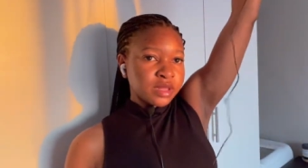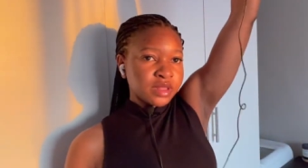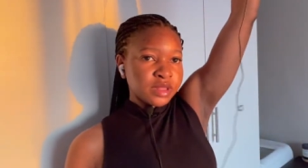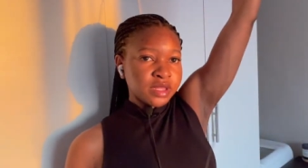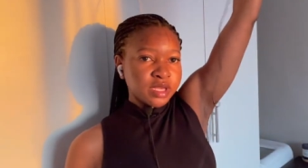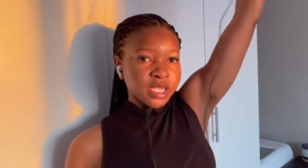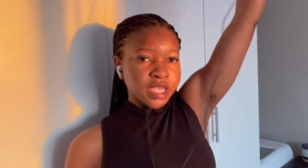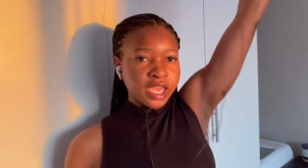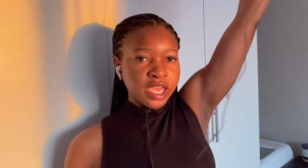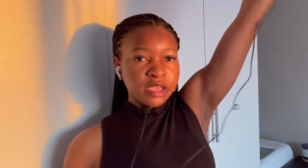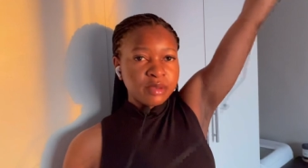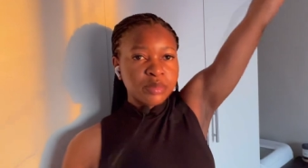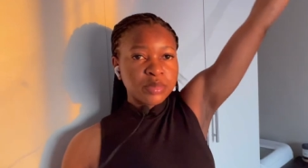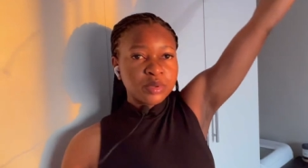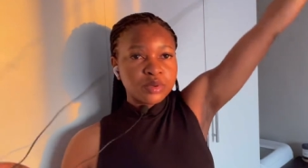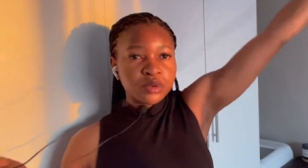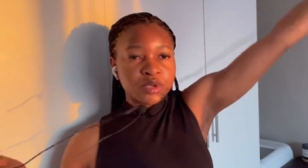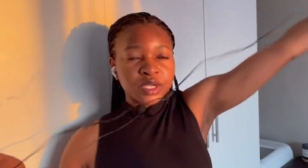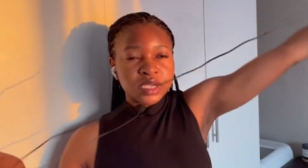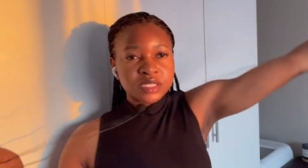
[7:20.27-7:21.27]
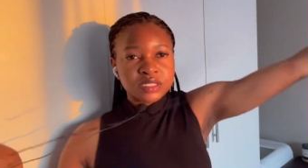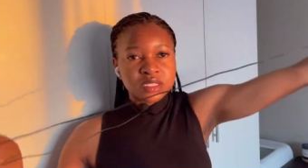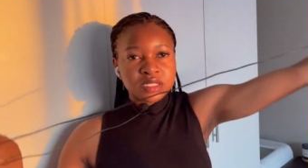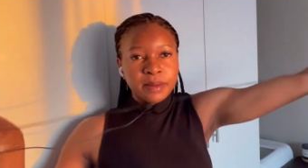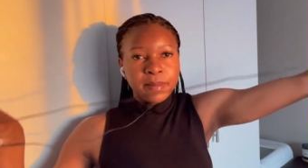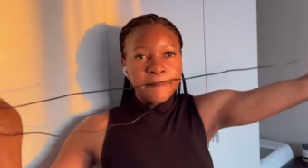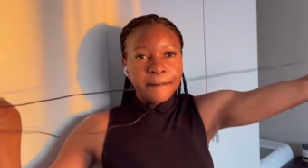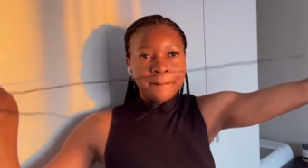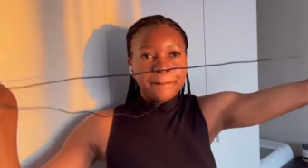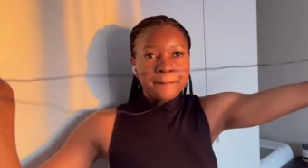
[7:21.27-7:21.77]
the cable is
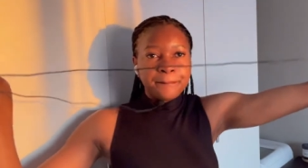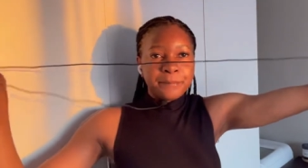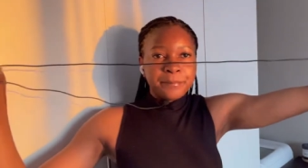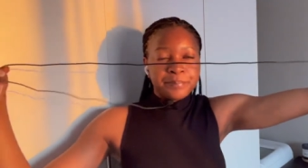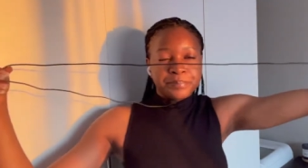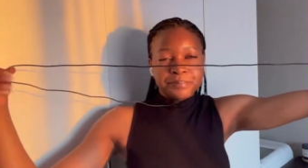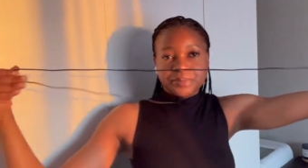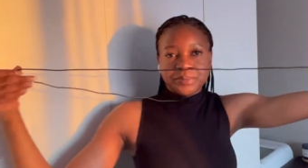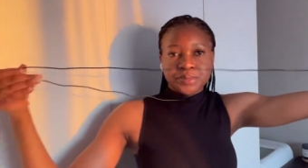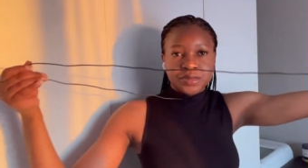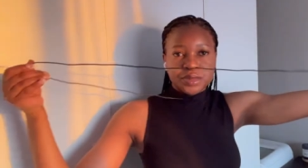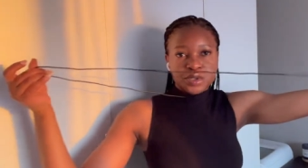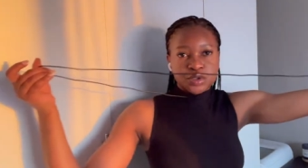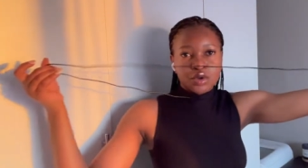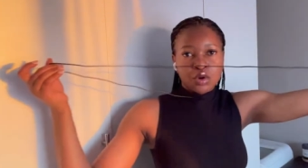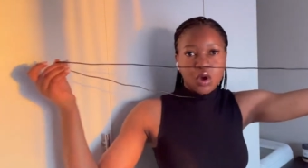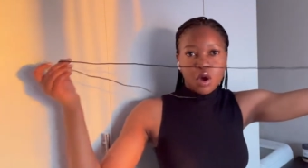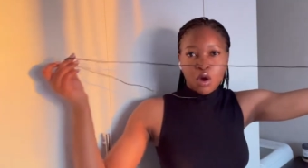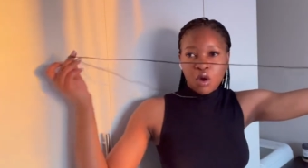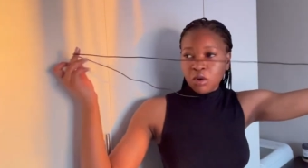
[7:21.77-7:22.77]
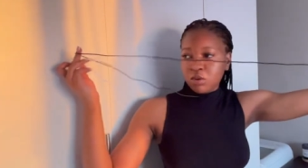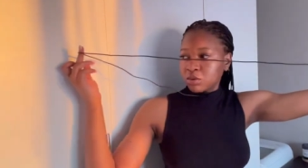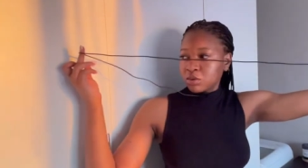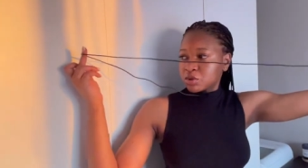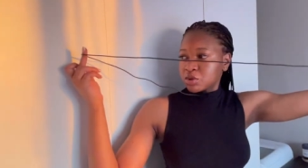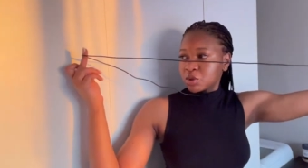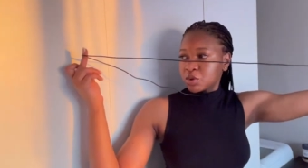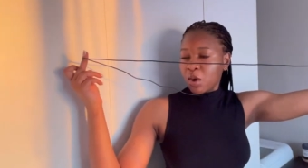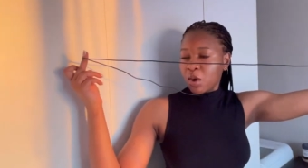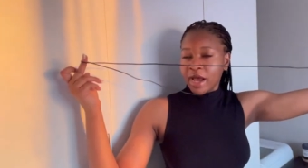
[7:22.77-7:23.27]
a it's long
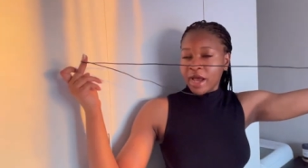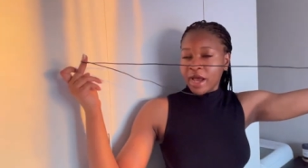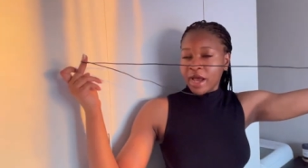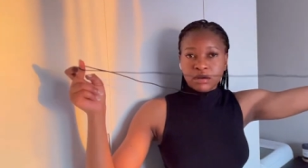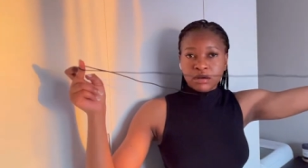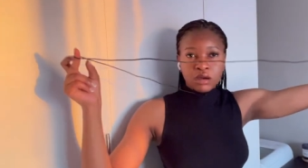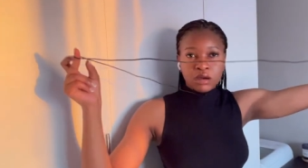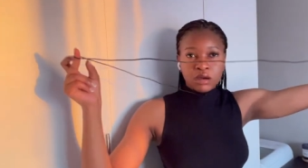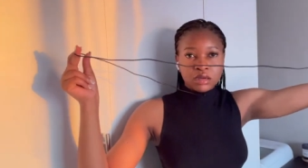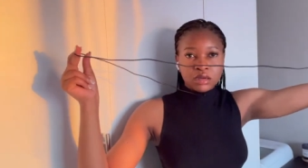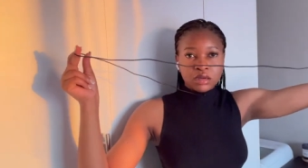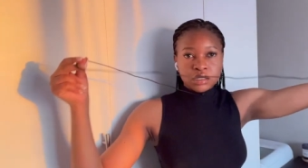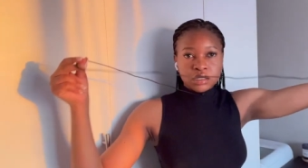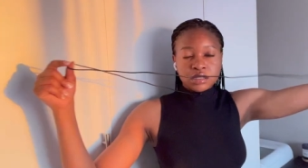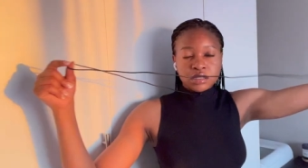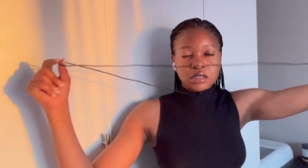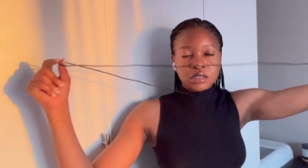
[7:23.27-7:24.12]
it's quite long